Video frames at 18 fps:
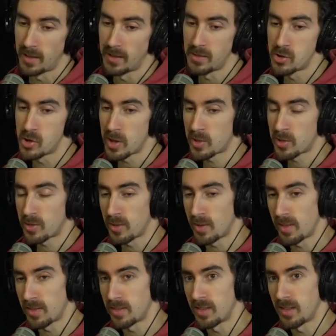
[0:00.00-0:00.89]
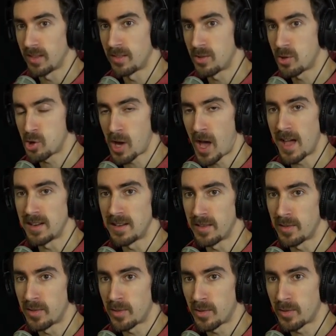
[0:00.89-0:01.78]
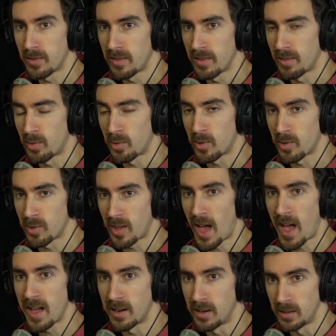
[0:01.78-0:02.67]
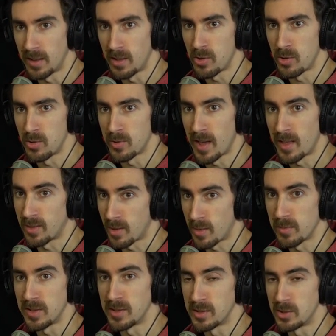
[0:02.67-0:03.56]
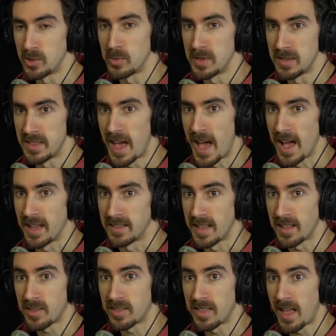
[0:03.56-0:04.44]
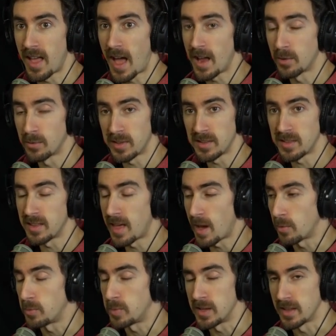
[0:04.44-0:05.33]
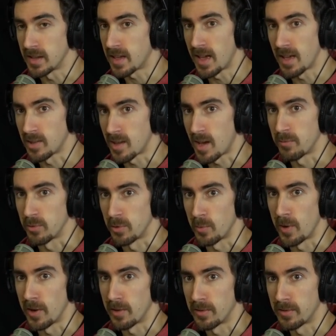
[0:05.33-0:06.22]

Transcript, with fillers: just China's societal issues had something to do with that. I don't think that would be the case everywhere.